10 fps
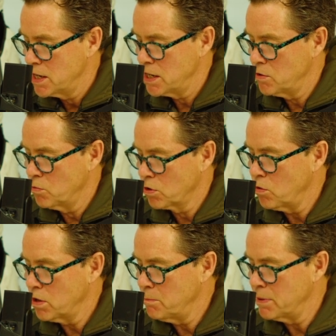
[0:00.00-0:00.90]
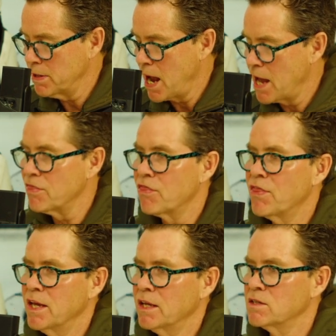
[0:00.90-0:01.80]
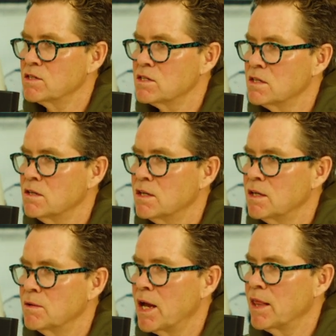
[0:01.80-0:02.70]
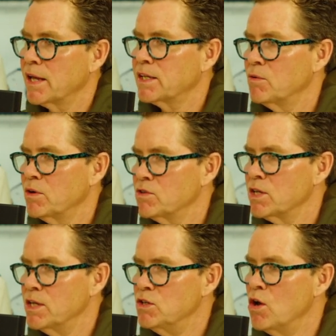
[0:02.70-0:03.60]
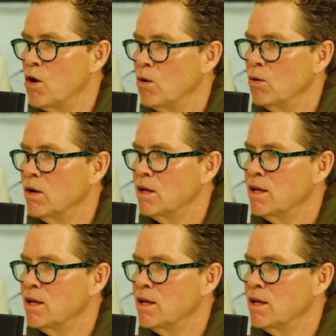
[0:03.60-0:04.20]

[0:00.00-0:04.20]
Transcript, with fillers: It, we're going beyond things. Yeah. And I like that where you said no